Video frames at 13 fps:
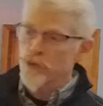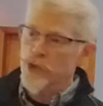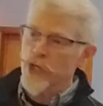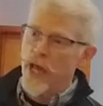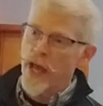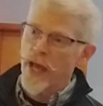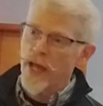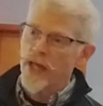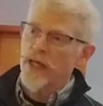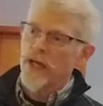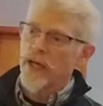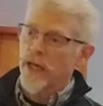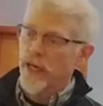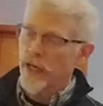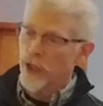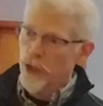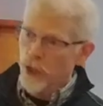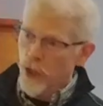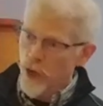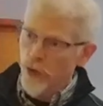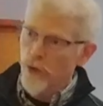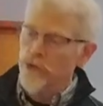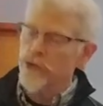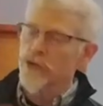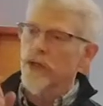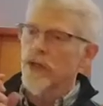stay
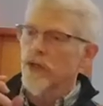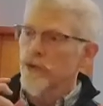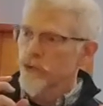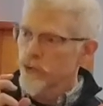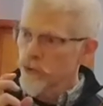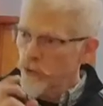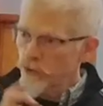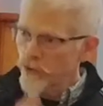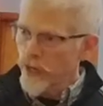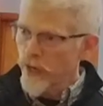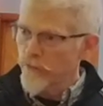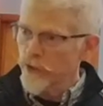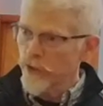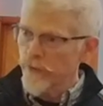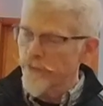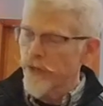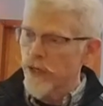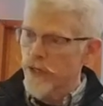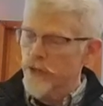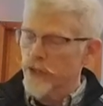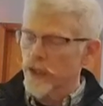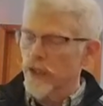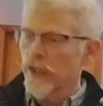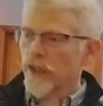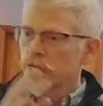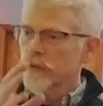close to the Heavenly
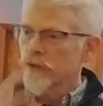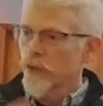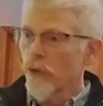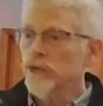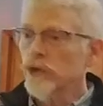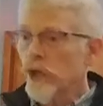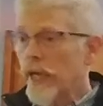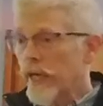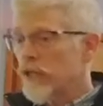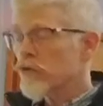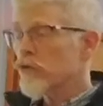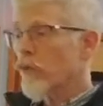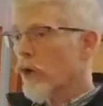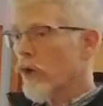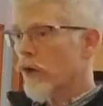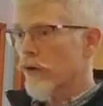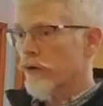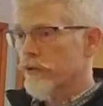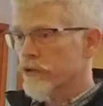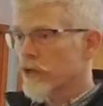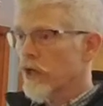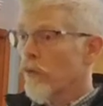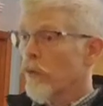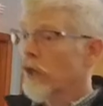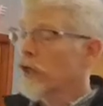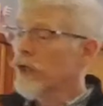Father. Those are His words.
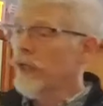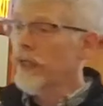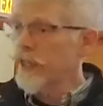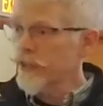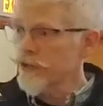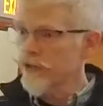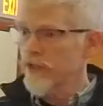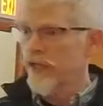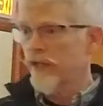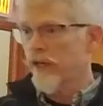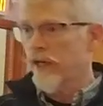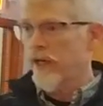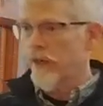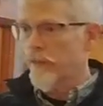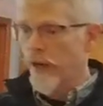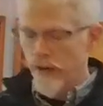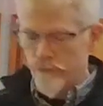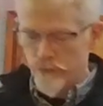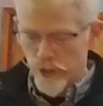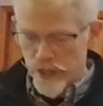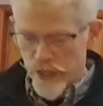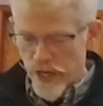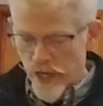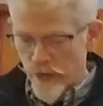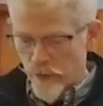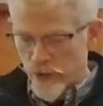We're listening to Him every
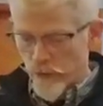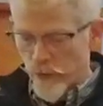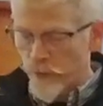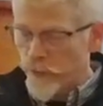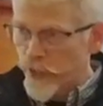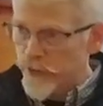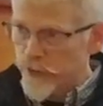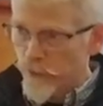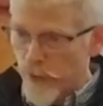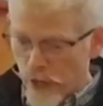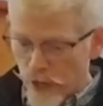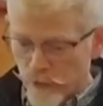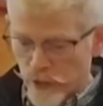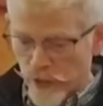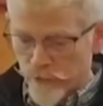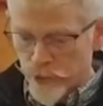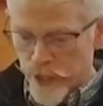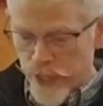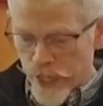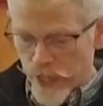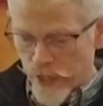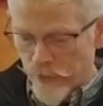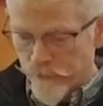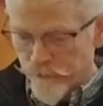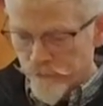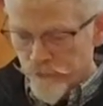day when we read the Bible every
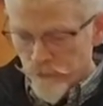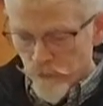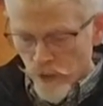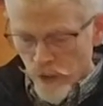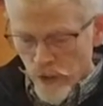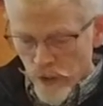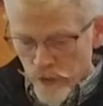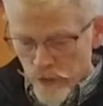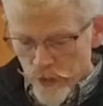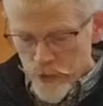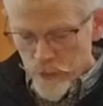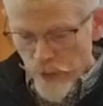day. This